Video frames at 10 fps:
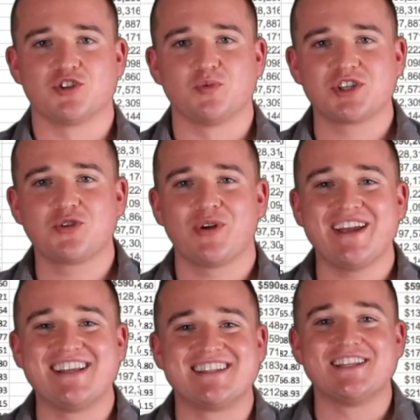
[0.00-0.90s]
And what's
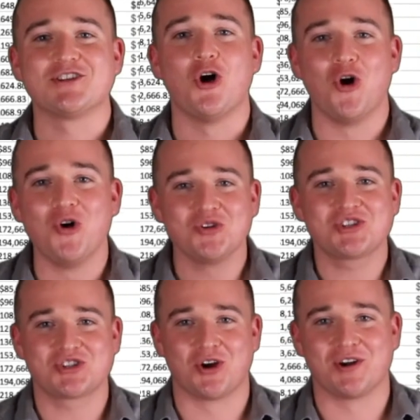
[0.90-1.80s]
great is this all
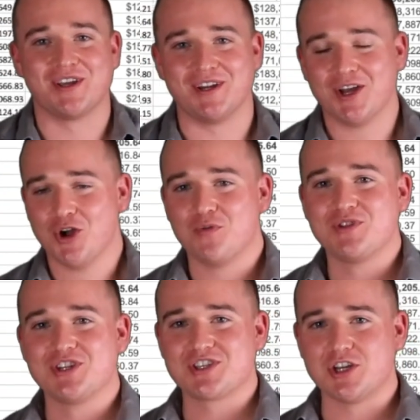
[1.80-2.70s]
started with
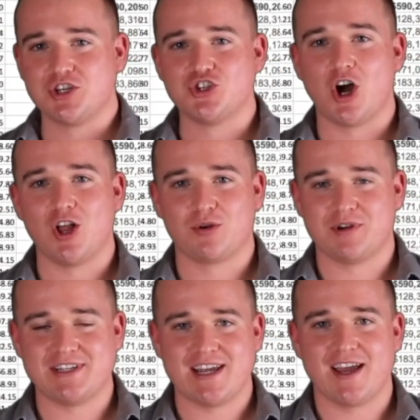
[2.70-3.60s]
just a dollar
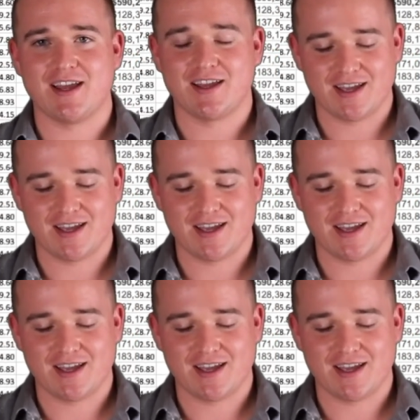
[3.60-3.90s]
a day.